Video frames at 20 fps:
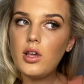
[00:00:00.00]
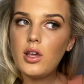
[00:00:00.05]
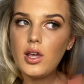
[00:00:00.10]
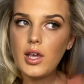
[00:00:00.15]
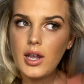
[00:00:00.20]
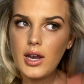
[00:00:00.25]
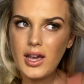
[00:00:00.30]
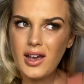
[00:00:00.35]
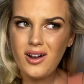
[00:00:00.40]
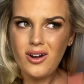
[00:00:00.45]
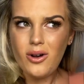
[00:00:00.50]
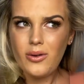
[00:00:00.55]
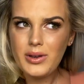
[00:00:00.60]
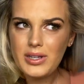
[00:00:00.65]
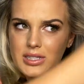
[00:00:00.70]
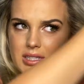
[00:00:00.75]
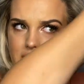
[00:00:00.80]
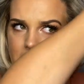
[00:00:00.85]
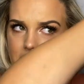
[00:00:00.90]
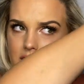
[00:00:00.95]
And I
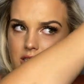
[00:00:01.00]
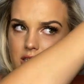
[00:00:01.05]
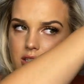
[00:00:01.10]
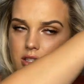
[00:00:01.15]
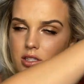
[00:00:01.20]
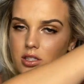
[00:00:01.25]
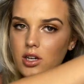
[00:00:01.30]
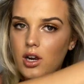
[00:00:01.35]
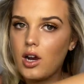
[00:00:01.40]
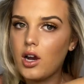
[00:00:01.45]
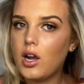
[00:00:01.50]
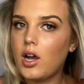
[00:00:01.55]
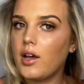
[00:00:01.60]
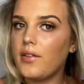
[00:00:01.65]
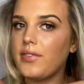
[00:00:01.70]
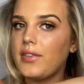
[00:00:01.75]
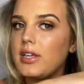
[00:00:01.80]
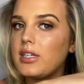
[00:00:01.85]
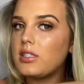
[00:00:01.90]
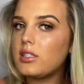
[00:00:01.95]
always like to start
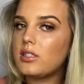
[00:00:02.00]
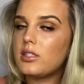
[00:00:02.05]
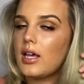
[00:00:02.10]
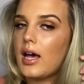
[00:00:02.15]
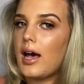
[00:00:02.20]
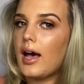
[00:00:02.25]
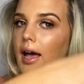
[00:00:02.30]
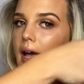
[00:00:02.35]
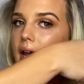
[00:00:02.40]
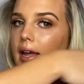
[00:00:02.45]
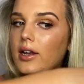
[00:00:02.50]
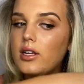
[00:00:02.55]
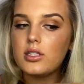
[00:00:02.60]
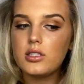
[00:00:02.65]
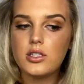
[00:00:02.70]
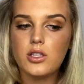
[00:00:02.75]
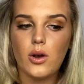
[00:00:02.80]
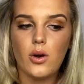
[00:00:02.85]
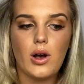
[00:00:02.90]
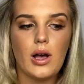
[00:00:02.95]
on this side.
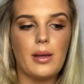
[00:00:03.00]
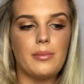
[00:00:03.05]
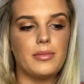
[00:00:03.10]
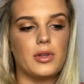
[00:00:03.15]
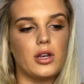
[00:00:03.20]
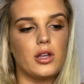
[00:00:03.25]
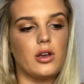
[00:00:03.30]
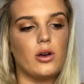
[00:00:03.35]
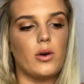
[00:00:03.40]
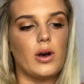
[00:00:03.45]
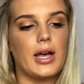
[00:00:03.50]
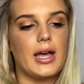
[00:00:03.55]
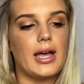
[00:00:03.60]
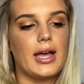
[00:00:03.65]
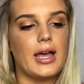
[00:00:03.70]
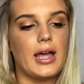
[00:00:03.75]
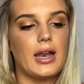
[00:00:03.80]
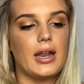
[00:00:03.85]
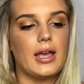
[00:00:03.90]
So I'm gonna go ahead